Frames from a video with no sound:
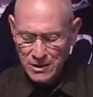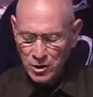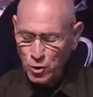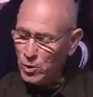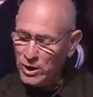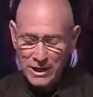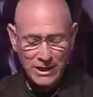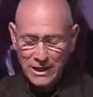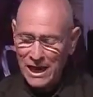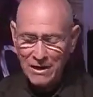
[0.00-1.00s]
you
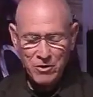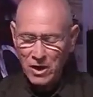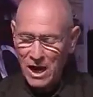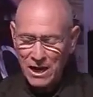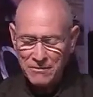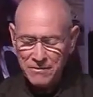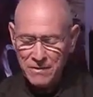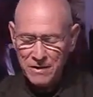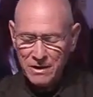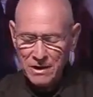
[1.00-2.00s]
willingly gave your life
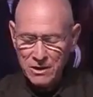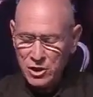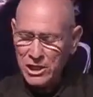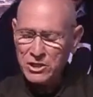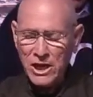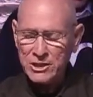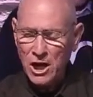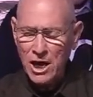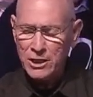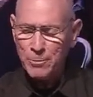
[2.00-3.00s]
just like
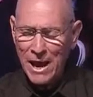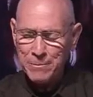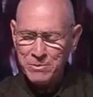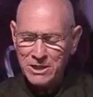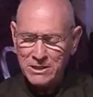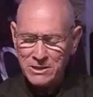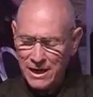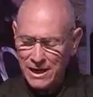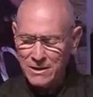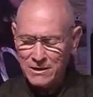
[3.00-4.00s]
John the Baptist said,